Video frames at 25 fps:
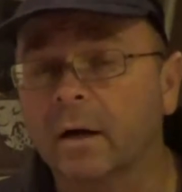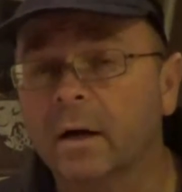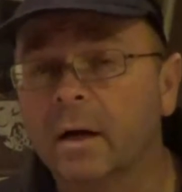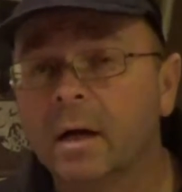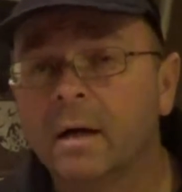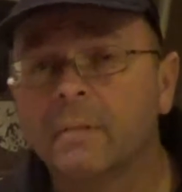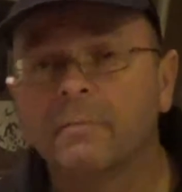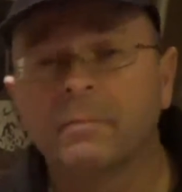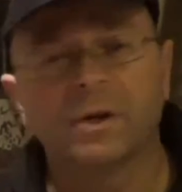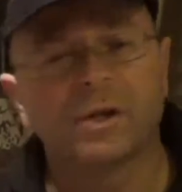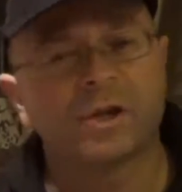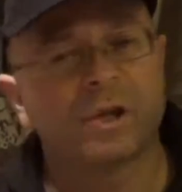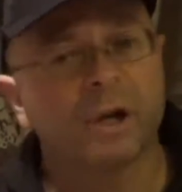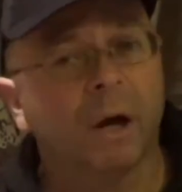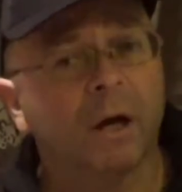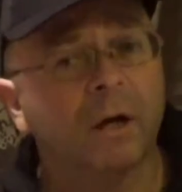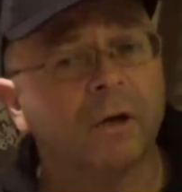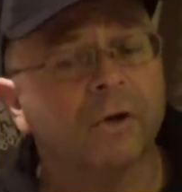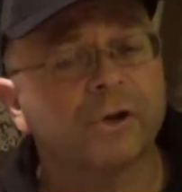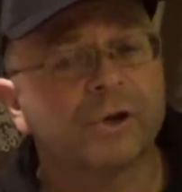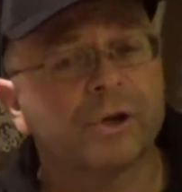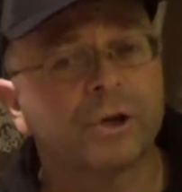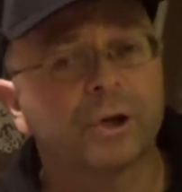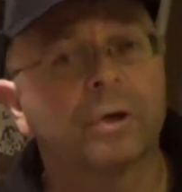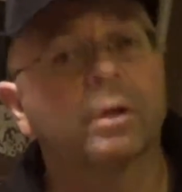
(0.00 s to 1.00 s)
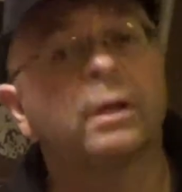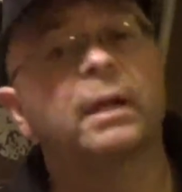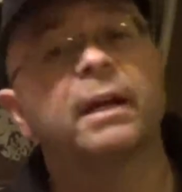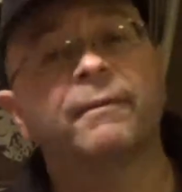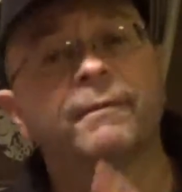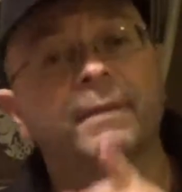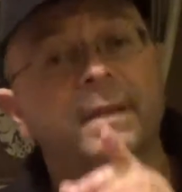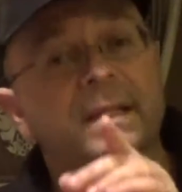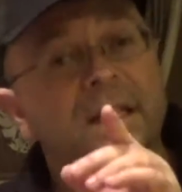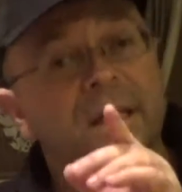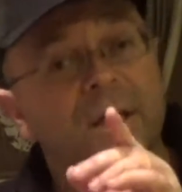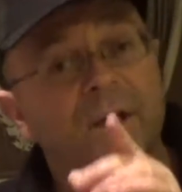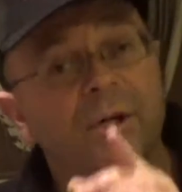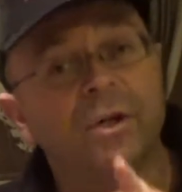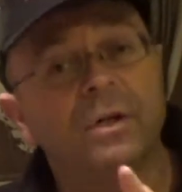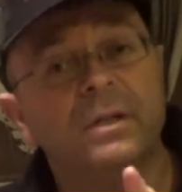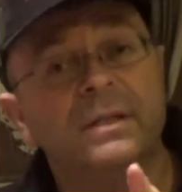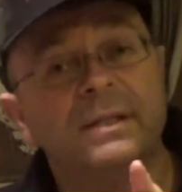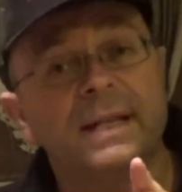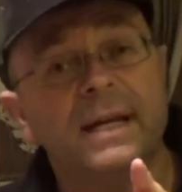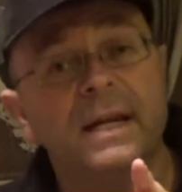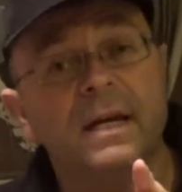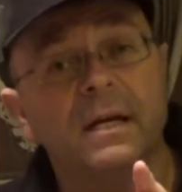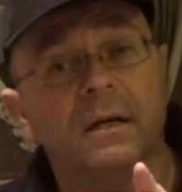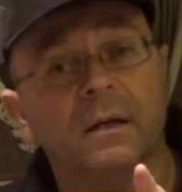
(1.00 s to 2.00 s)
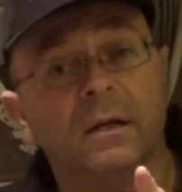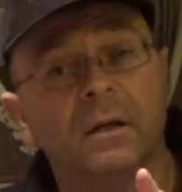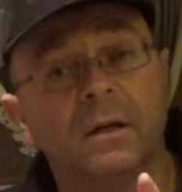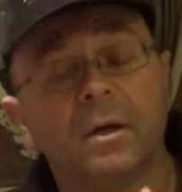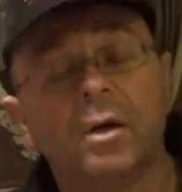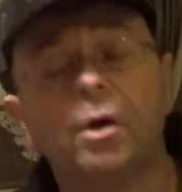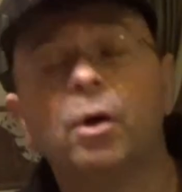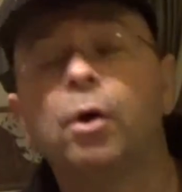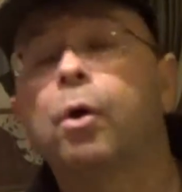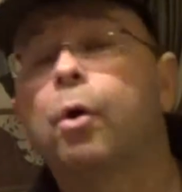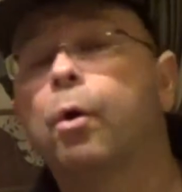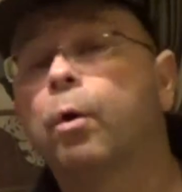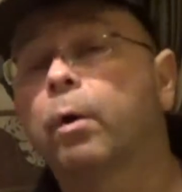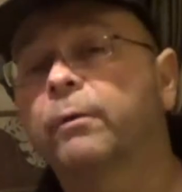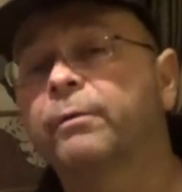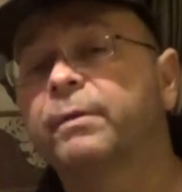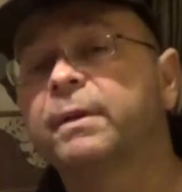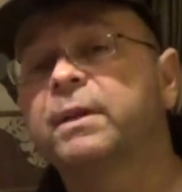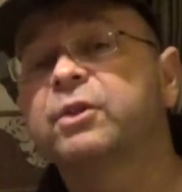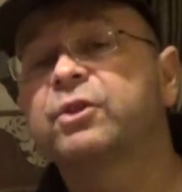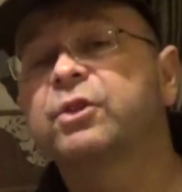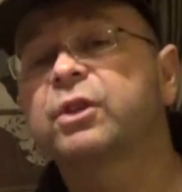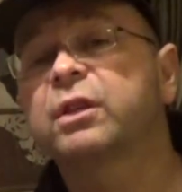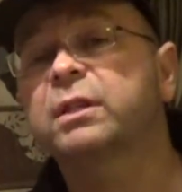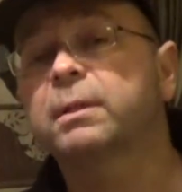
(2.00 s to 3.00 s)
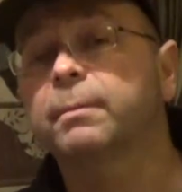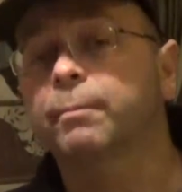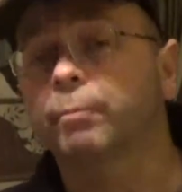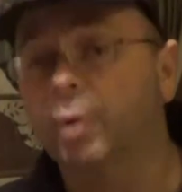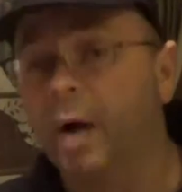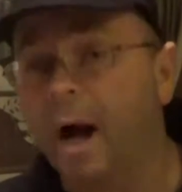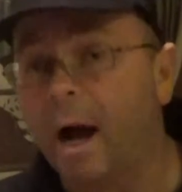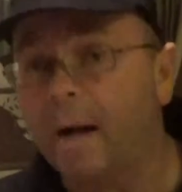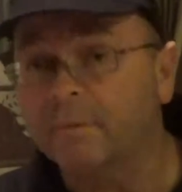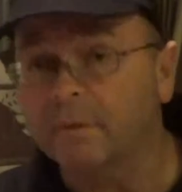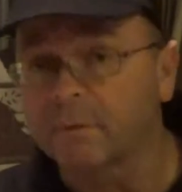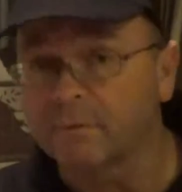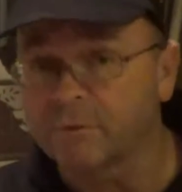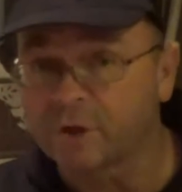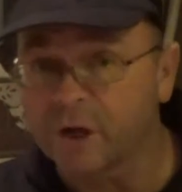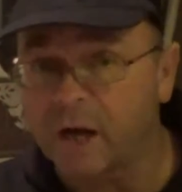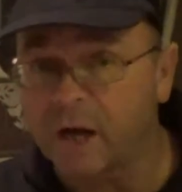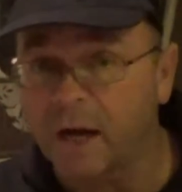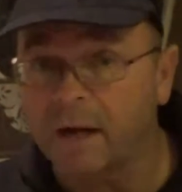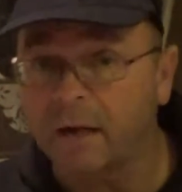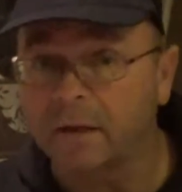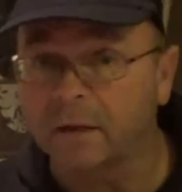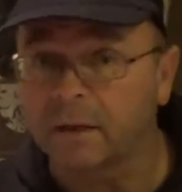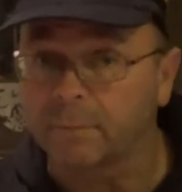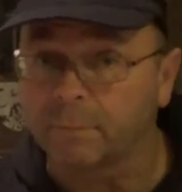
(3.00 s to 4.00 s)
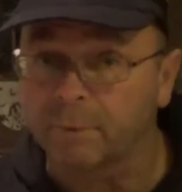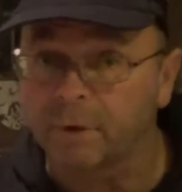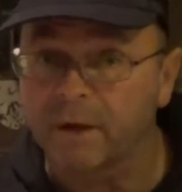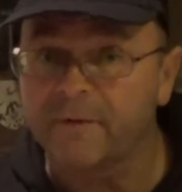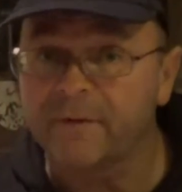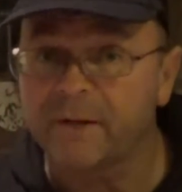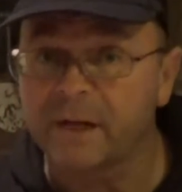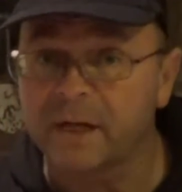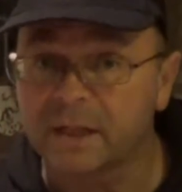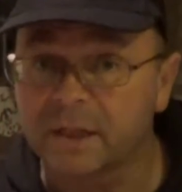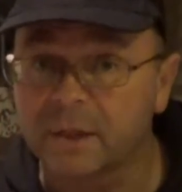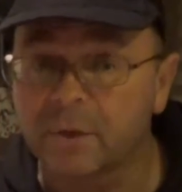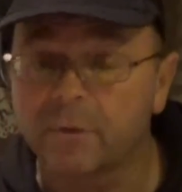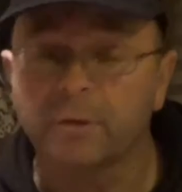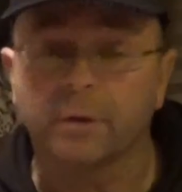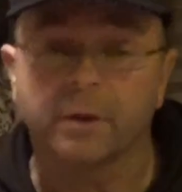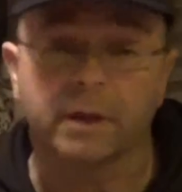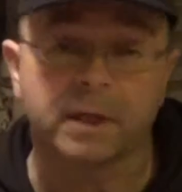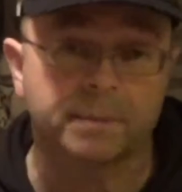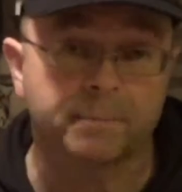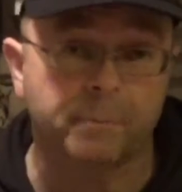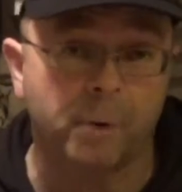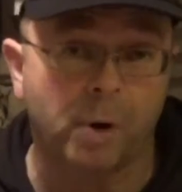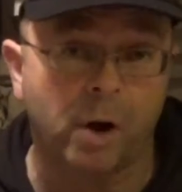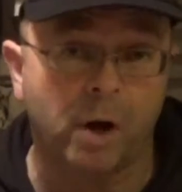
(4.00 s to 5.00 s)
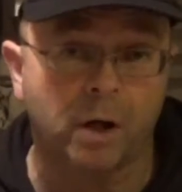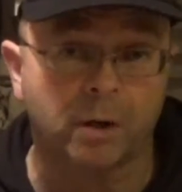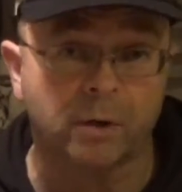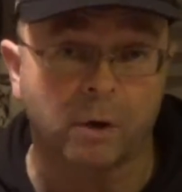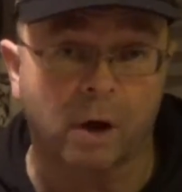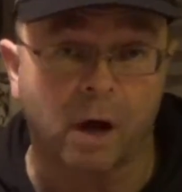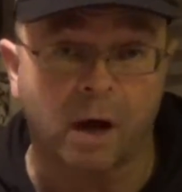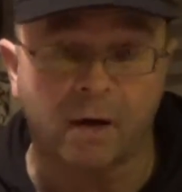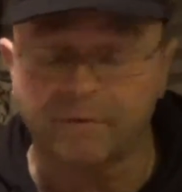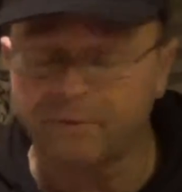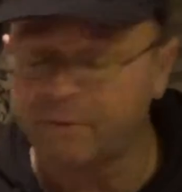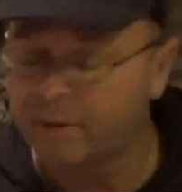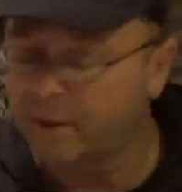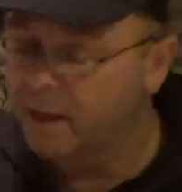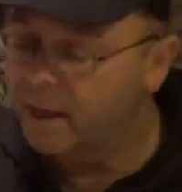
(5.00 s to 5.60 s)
but you aren't sure if it's a good deal or if it's just a problem child the previous owner has pawned off.